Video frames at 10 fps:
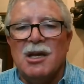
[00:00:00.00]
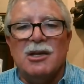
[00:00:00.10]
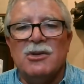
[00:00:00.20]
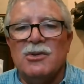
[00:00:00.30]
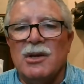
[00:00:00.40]

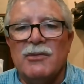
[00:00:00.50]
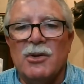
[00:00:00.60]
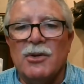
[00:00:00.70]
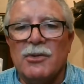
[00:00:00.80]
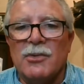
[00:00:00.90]
You don't even
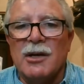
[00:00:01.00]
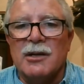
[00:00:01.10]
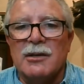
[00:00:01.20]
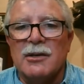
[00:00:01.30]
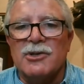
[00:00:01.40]
know they're
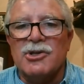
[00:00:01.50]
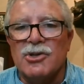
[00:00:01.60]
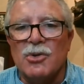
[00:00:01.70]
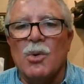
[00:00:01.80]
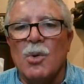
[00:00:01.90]
running. They're
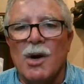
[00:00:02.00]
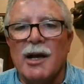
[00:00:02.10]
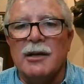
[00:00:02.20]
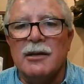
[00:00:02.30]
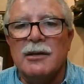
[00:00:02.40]
so
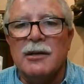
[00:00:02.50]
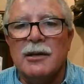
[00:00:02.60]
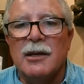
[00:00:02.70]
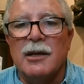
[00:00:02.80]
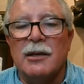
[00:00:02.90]
quiet.
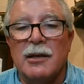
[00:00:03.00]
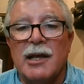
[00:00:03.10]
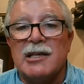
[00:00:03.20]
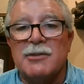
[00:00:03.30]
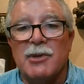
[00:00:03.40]
And
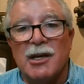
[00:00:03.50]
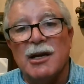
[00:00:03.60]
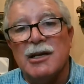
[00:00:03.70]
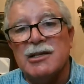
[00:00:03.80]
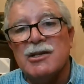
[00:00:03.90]
that's
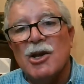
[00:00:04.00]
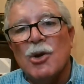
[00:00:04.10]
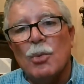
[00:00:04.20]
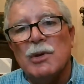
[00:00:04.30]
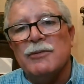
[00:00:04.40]
because
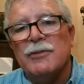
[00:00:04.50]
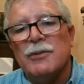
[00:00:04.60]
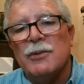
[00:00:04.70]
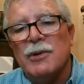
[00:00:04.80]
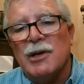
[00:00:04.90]
we've
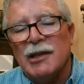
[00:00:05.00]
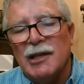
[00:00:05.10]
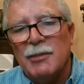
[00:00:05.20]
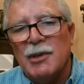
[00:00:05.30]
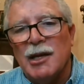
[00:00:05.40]

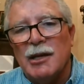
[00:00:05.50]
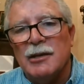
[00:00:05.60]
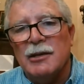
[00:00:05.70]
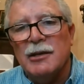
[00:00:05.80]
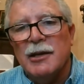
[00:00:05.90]

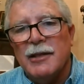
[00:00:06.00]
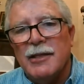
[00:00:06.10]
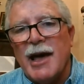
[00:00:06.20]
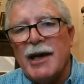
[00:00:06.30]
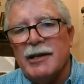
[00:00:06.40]
eliminated
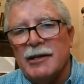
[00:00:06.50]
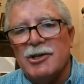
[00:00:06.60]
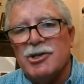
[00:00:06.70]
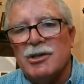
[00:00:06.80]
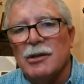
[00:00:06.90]
that
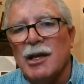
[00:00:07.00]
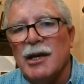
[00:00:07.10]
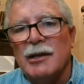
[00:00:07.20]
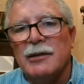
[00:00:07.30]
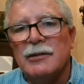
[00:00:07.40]
ignition
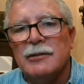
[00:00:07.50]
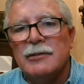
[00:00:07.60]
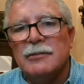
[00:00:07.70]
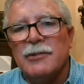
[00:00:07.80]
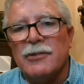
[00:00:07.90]
delay
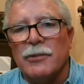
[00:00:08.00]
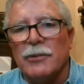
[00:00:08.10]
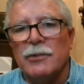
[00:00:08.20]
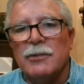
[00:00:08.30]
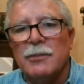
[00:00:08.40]

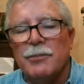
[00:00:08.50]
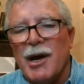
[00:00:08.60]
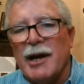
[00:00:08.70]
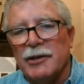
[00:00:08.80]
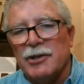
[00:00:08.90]
through
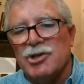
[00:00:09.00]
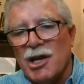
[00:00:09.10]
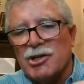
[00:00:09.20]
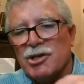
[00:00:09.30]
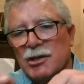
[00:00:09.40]
pilot
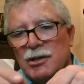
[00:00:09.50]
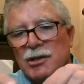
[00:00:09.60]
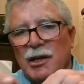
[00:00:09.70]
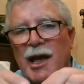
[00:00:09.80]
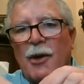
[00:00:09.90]
injection and,
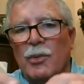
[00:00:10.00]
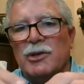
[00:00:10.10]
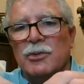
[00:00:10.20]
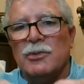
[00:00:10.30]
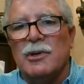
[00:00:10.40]
and how we
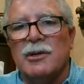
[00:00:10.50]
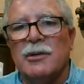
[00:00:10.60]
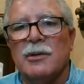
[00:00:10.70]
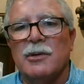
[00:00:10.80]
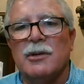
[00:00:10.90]
do the,
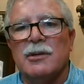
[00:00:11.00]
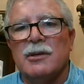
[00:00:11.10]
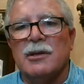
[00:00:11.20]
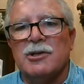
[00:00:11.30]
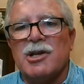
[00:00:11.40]
the,
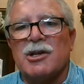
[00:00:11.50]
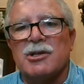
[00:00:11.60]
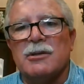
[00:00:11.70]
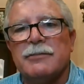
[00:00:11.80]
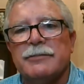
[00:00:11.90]
the injection.